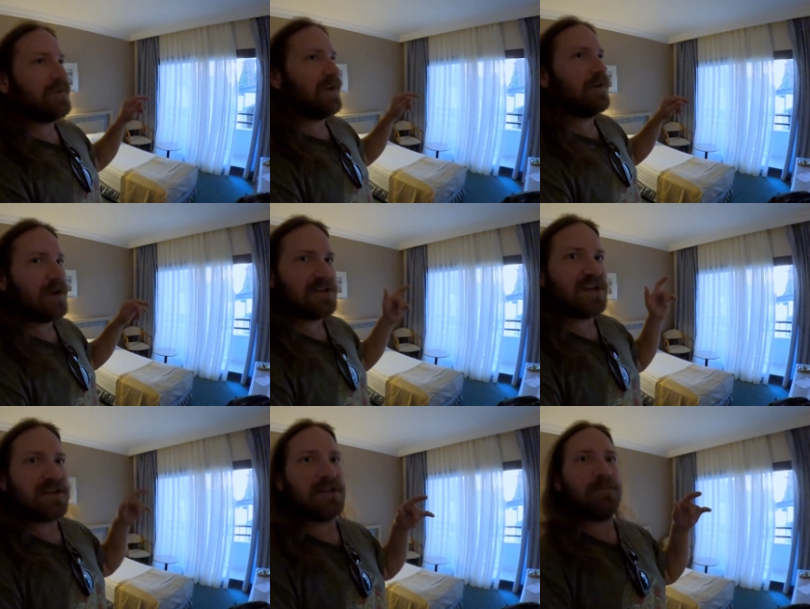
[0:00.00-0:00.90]
here, I
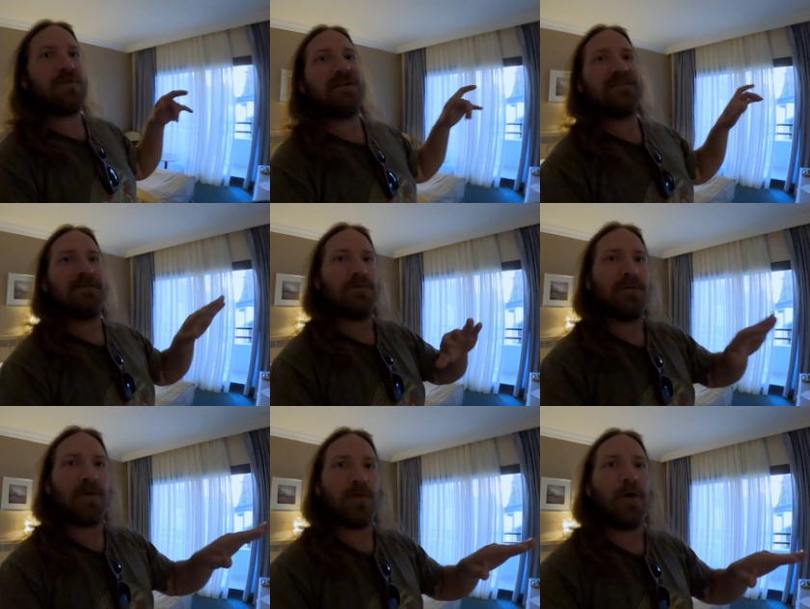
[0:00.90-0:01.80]
checked at the prices when
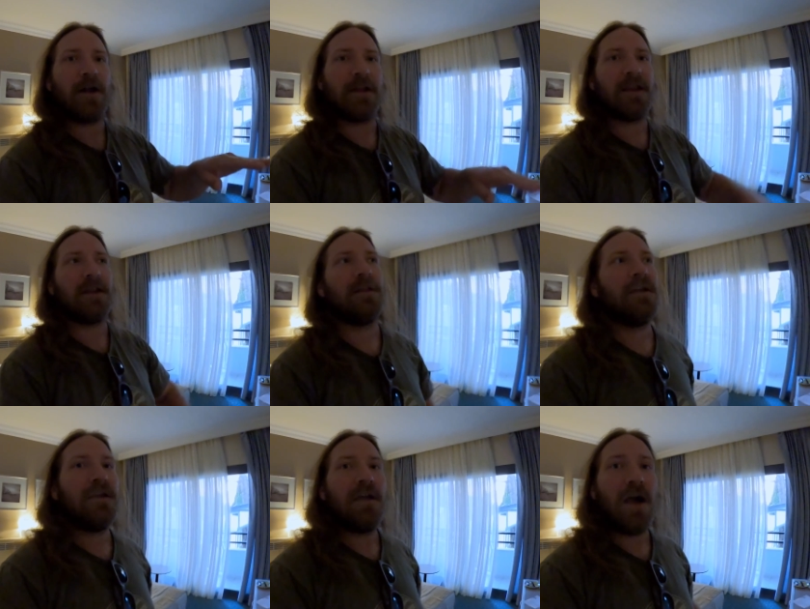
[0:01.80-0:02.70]
we were walking in.
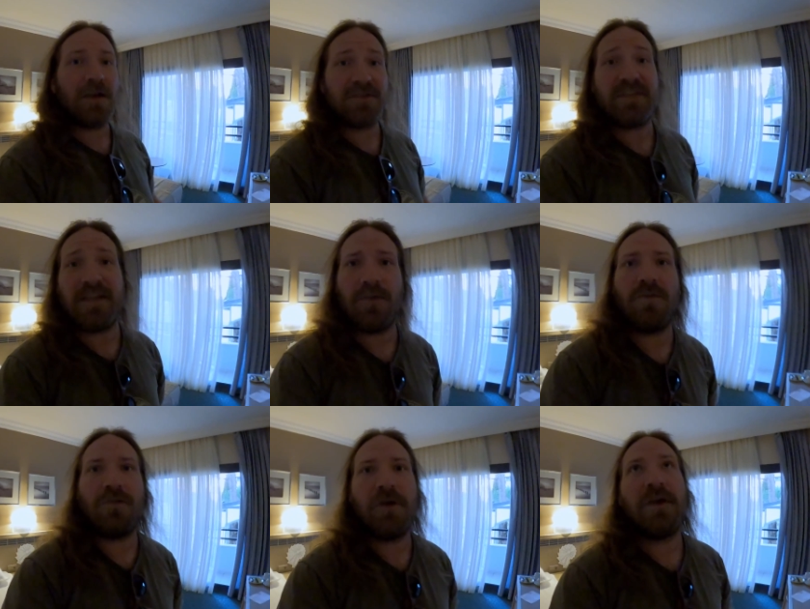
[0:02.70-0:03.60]
A
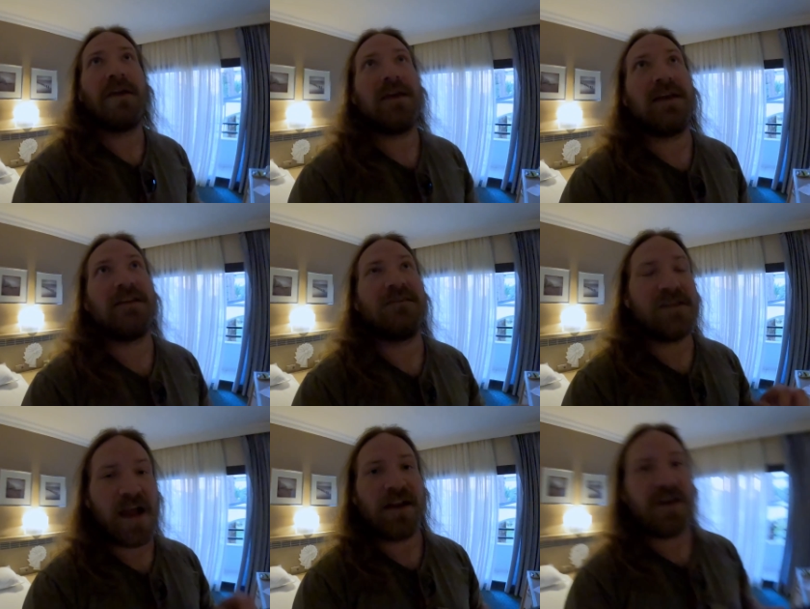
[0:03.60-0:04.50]
single is
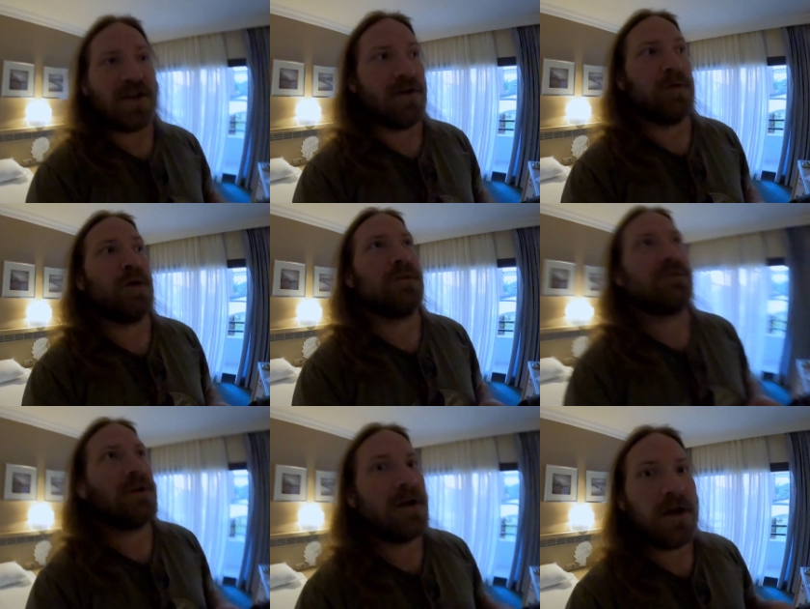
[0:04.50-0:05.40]
90
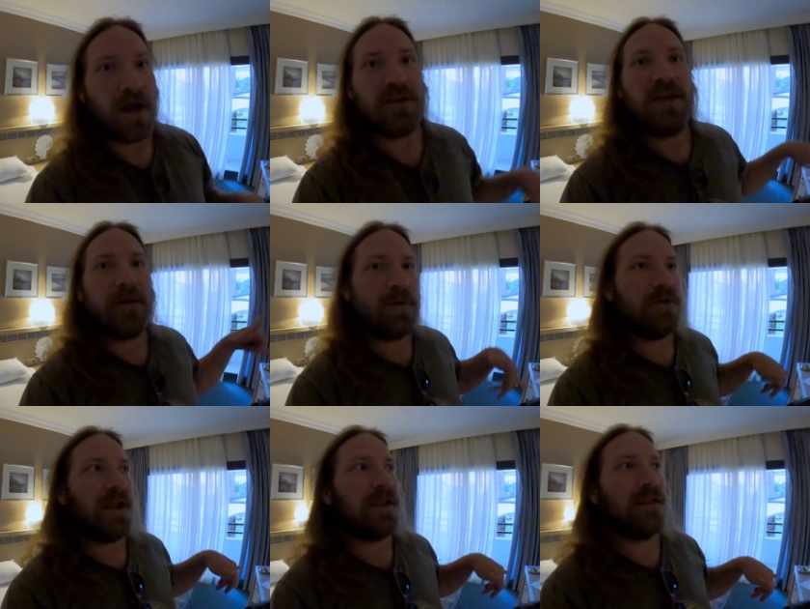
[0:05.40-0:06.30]
euros. A double
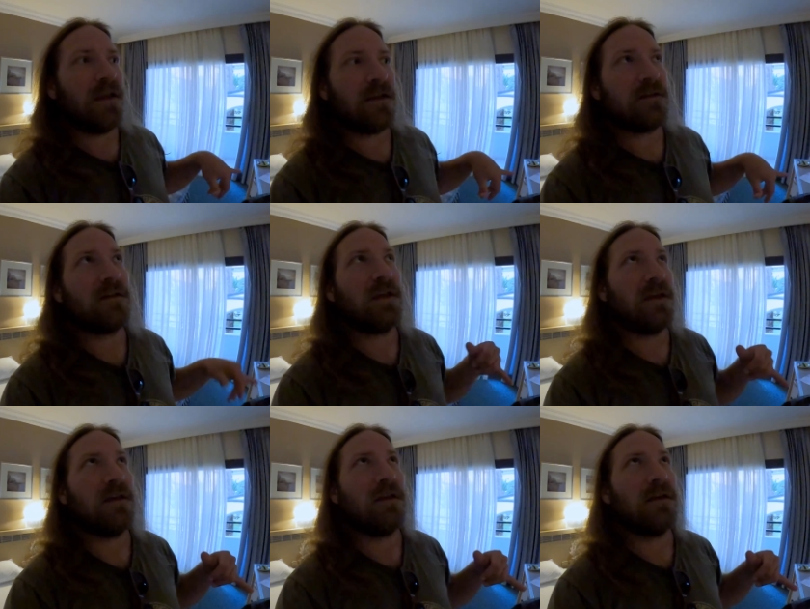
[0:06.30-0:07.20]
like this
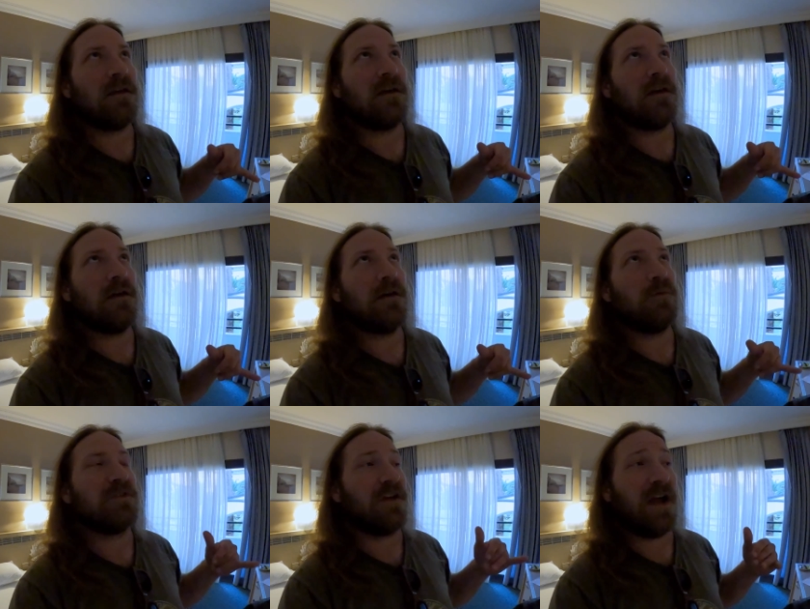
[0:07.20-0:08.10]

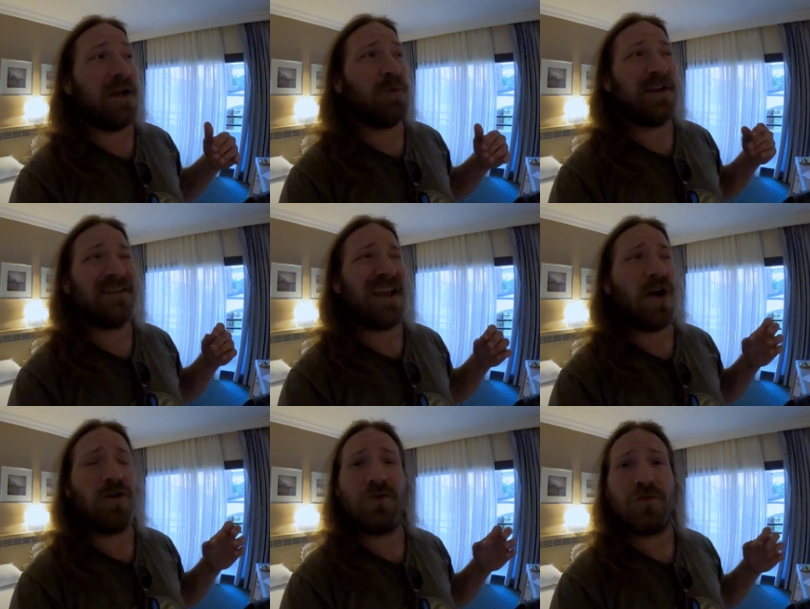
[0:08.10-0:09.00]
was, I want to say,
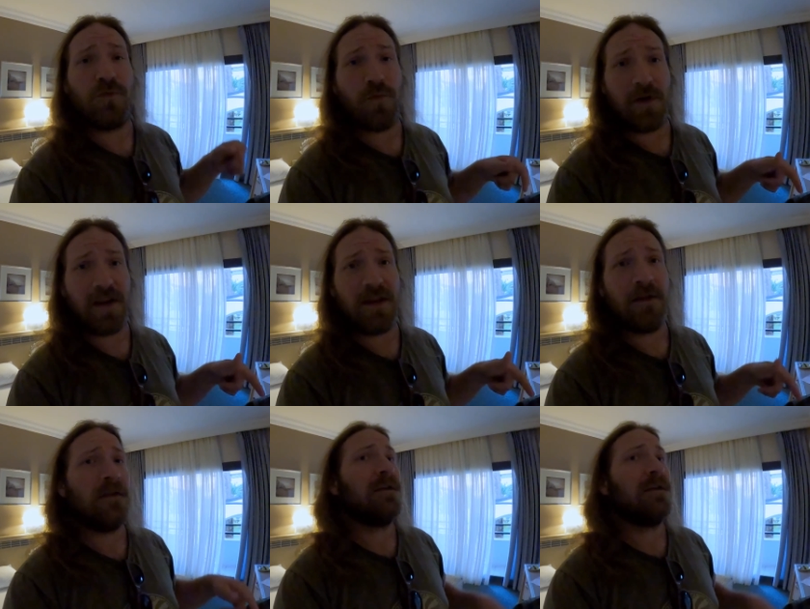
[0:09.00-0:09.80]
120.